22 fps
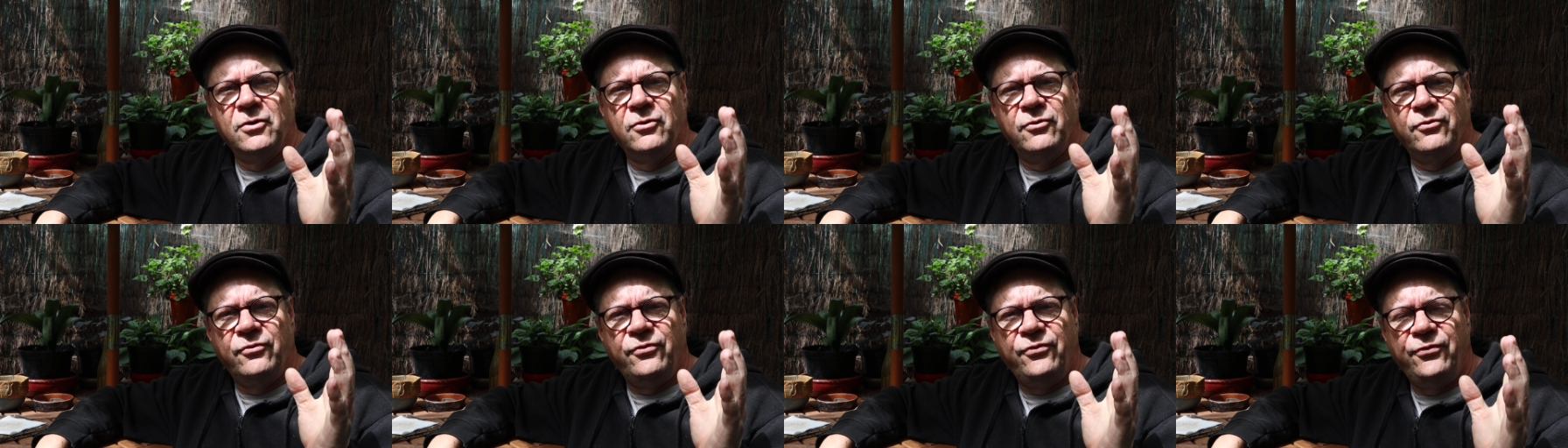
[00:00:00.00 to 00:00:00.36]

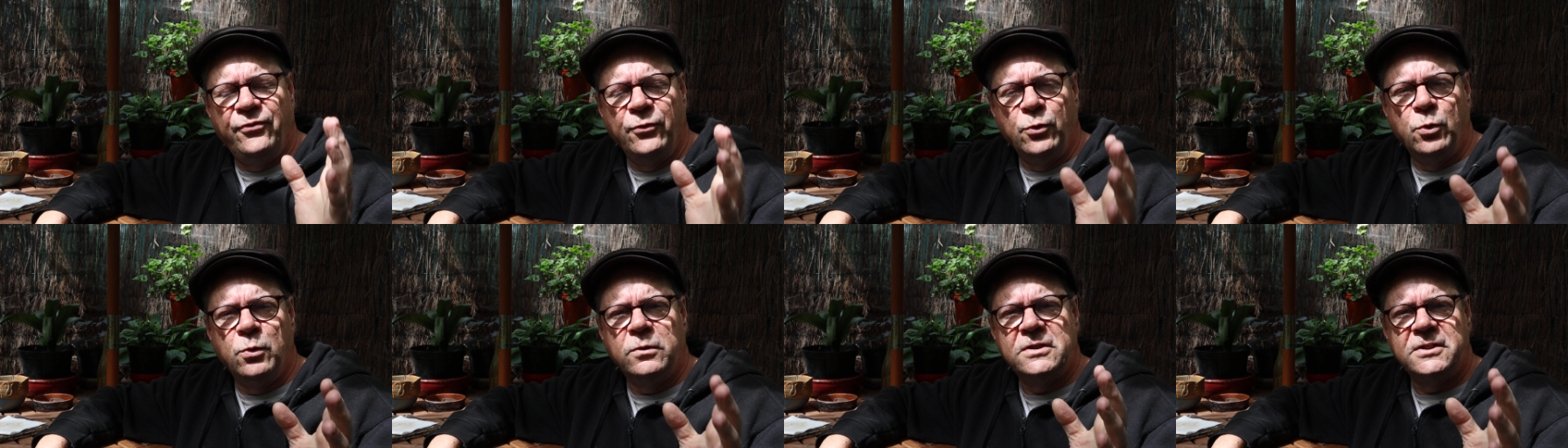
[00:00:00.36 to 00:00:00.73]

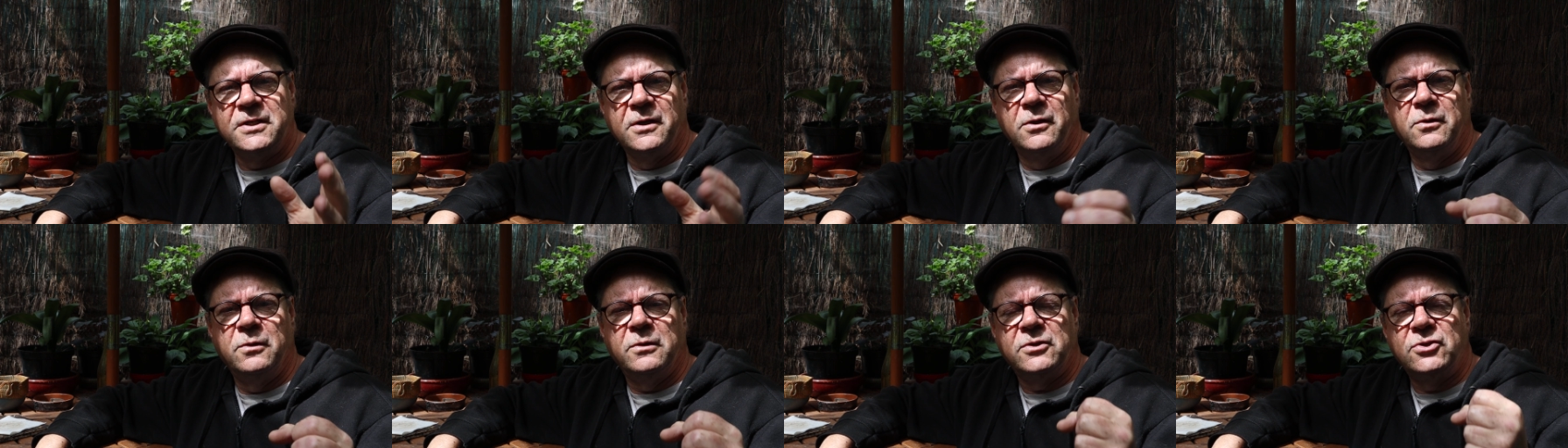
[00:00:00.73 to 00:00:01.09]
full
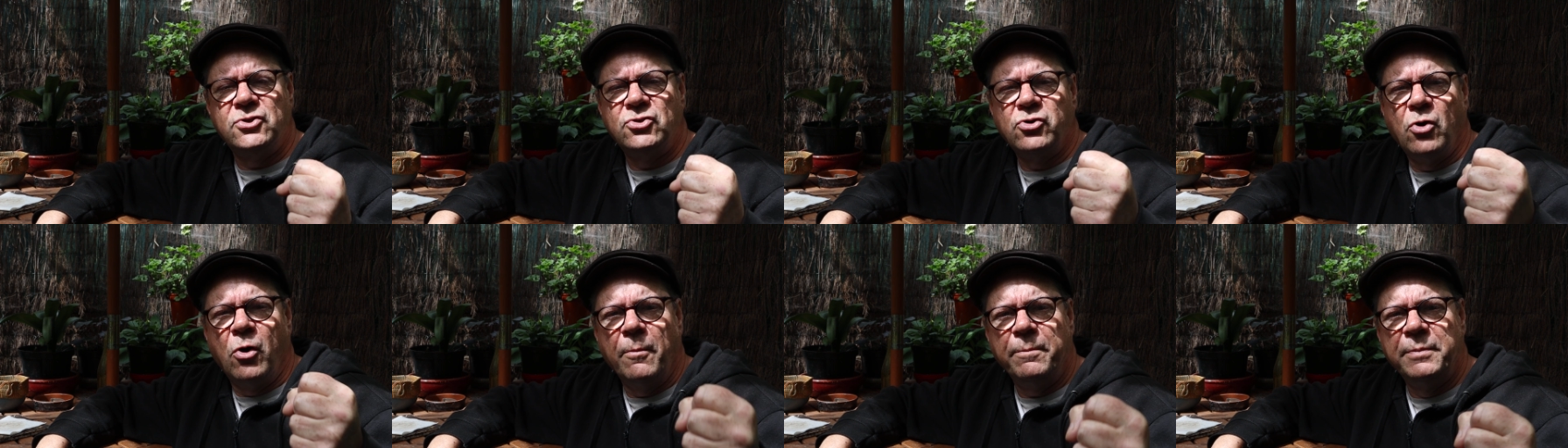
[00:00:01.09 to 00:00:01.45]
tilt,
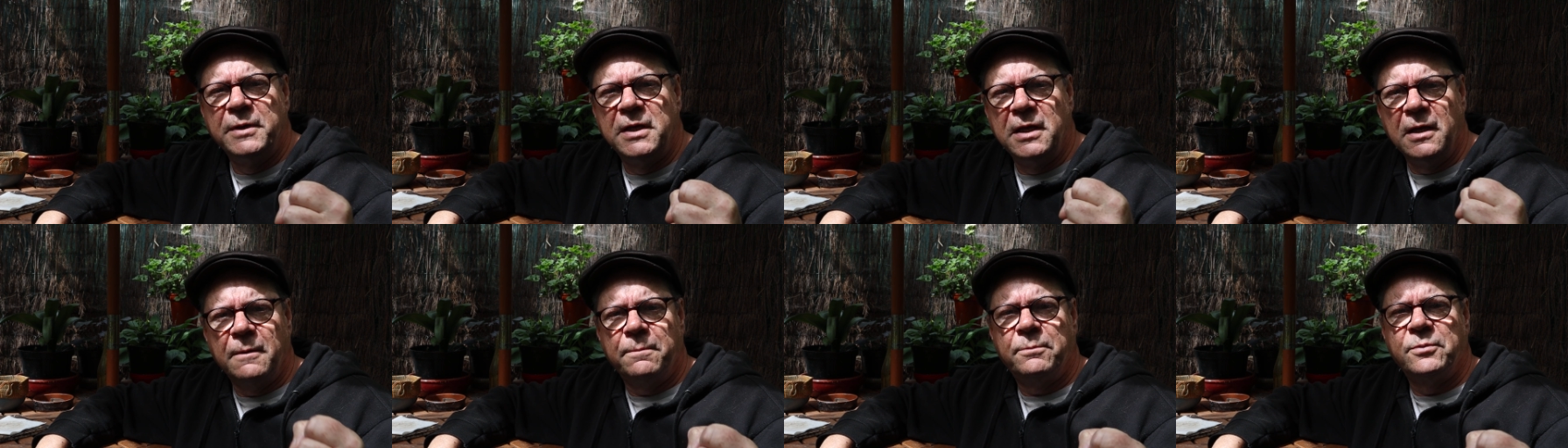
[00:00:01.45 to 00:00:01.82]
top
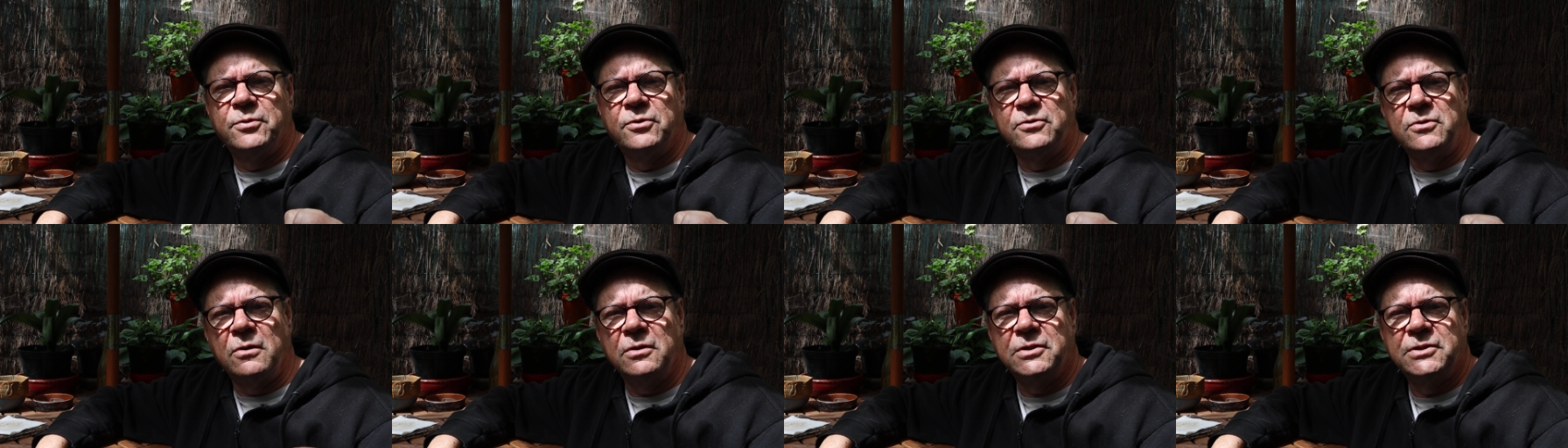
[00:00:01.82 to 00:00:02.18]
gear
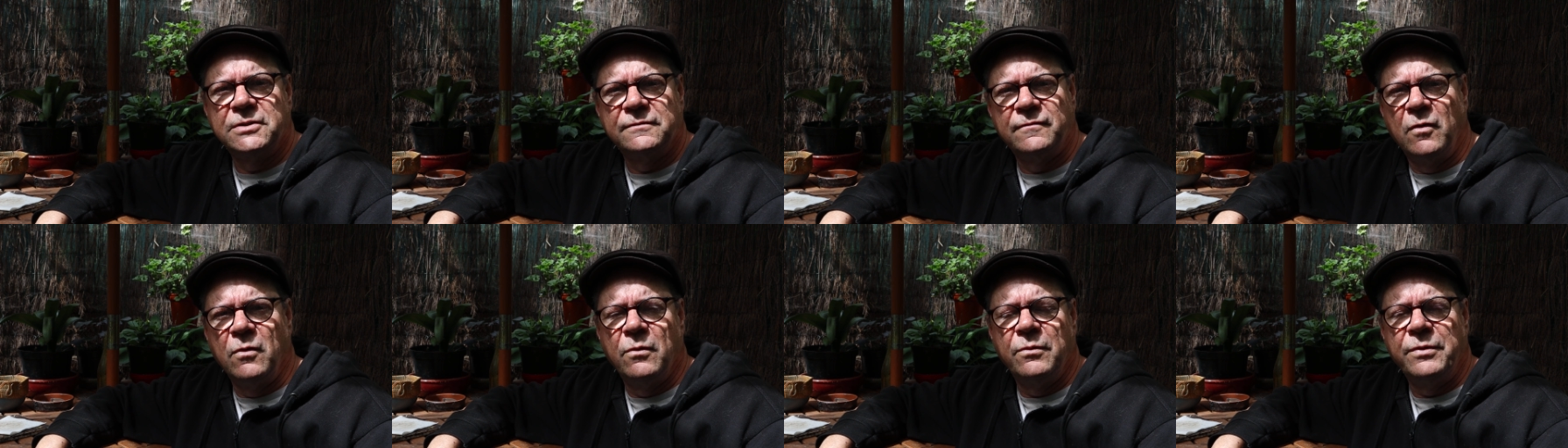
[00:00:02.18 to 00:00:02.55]

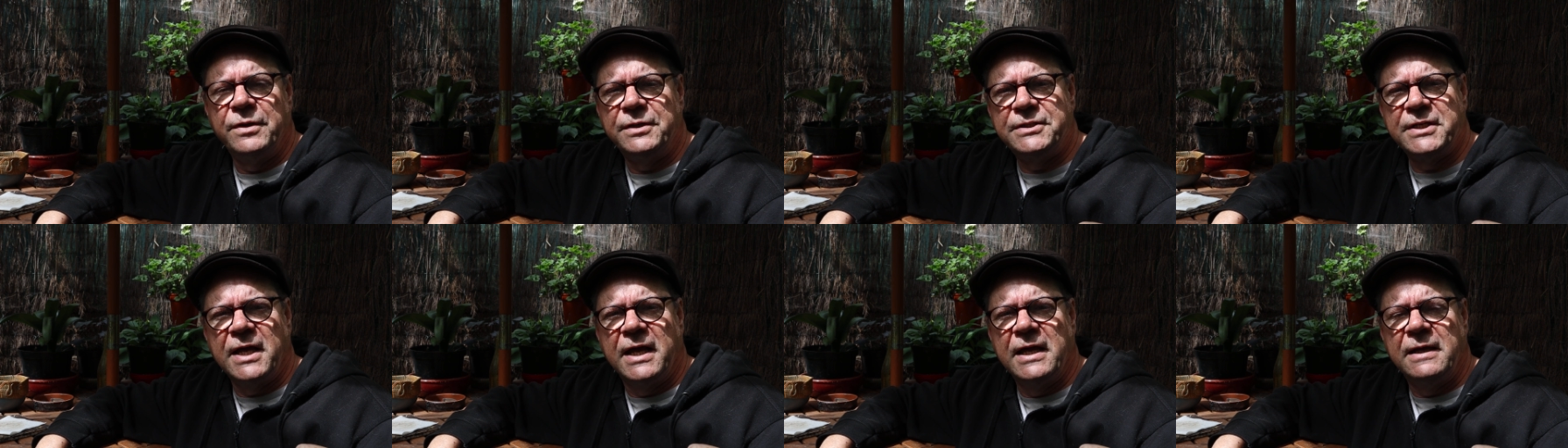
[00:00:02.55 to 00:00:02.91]
productive all
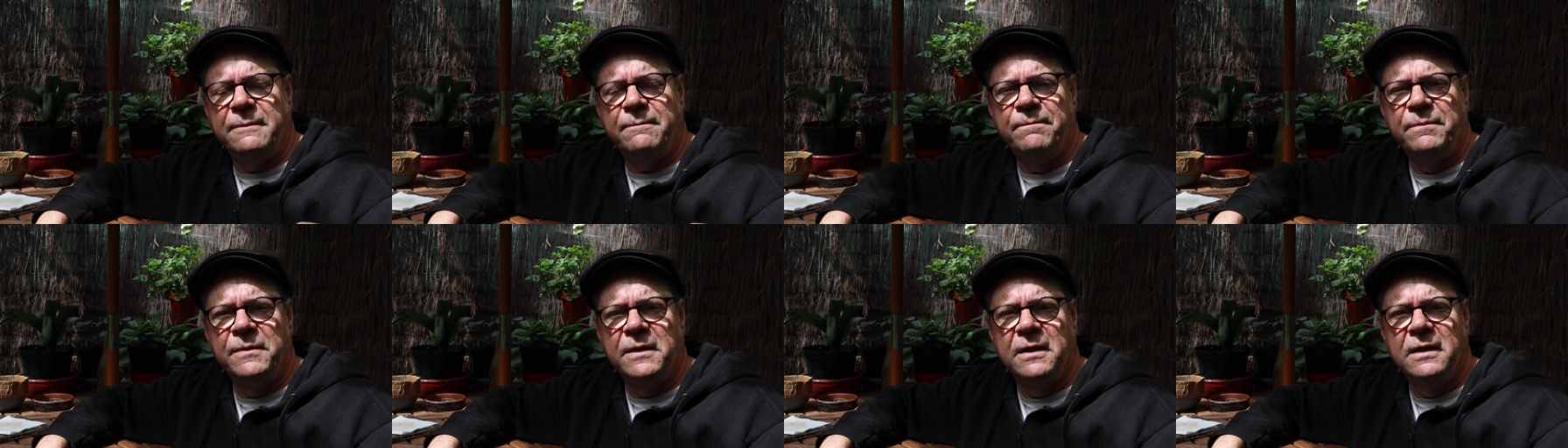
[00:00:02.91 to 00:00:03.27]
the time.